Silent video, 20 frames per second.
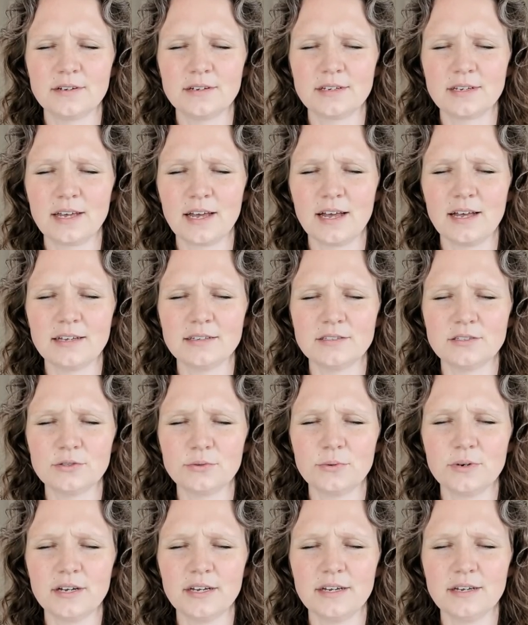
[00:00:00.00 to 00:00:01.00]

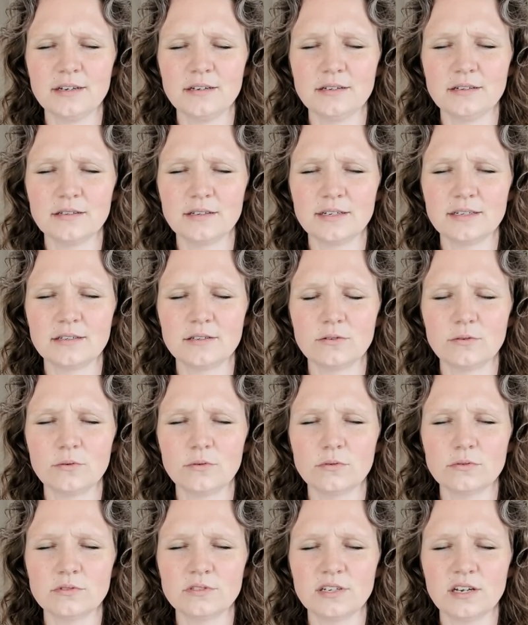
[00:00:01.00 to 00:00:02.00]
Castaway, like the
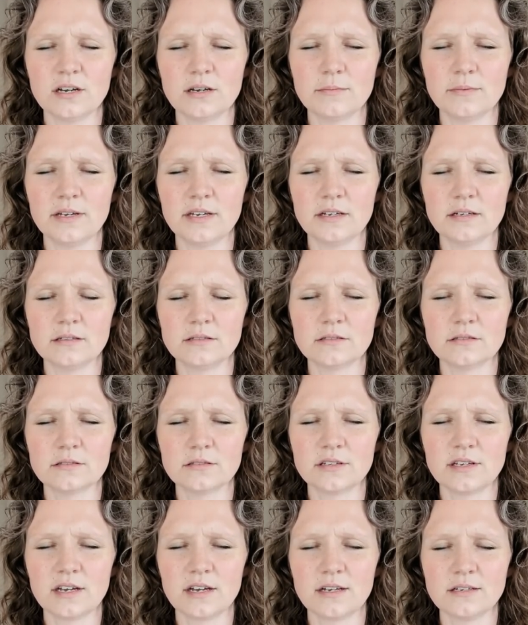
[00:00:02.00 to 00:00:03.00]
old Tom Hanks
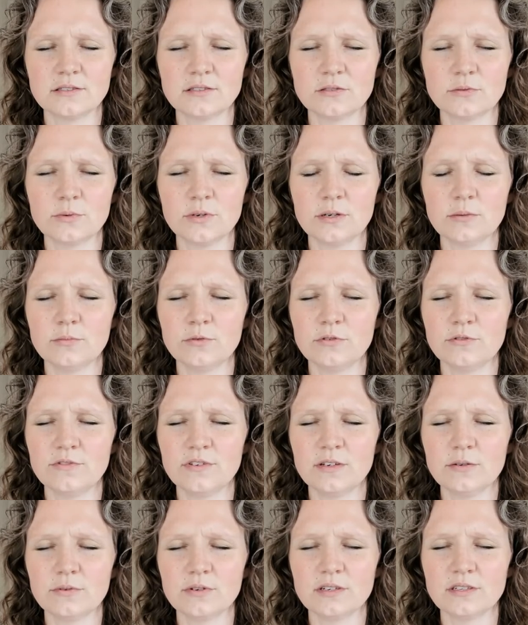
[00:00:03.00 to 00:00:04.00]
Castaway
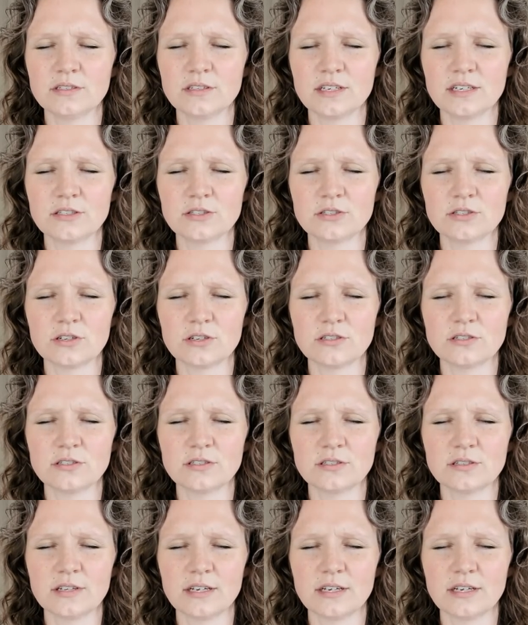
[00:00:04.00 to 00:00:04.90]
movie where he like starts to,